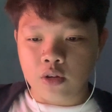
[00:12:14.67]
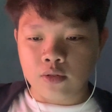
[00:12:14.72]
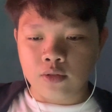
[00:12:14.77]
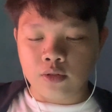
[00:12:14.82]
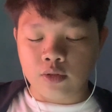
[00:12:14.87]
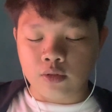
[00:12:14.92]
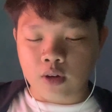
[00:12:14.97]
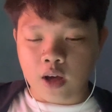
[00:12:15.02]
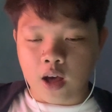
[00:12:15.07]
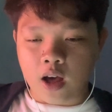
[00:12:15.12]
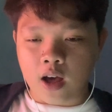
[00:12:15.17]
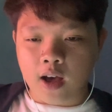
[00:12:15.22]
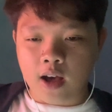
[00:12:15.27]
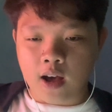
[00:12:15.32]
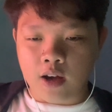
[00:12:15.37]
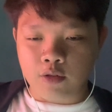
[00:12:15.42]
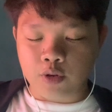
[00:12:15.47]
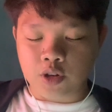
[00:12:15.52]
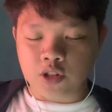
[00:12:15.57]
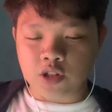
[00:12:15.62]
to
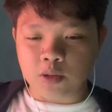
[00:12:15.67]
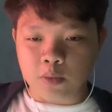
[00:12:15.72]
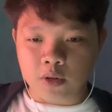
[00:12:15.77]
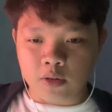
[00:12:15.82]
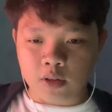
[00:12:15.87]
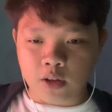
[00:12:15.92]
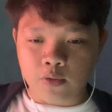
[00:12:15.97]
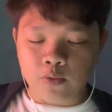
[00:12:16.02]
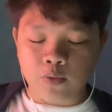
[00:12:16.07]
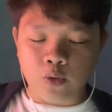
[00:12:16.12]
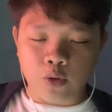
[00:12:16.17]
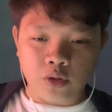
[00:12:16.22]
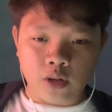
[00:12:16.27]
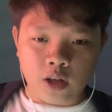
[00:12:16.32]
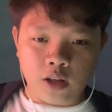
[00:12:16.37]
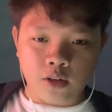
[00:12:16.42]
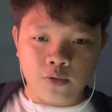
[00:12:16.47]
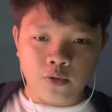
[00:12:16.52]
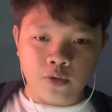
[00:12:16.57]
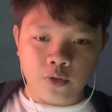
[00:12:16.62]
reach about like
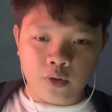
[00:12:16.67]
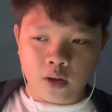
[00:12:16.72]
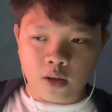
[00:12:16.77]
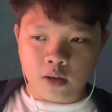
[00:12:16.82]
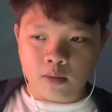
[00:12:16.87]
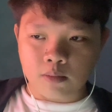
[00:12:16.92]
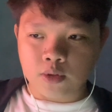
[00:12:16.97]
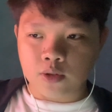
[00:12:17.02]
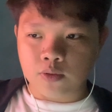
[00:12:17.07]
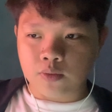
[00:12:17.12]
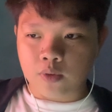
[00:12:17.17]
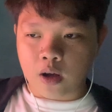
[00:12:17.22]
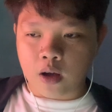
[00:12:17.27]
48 frames,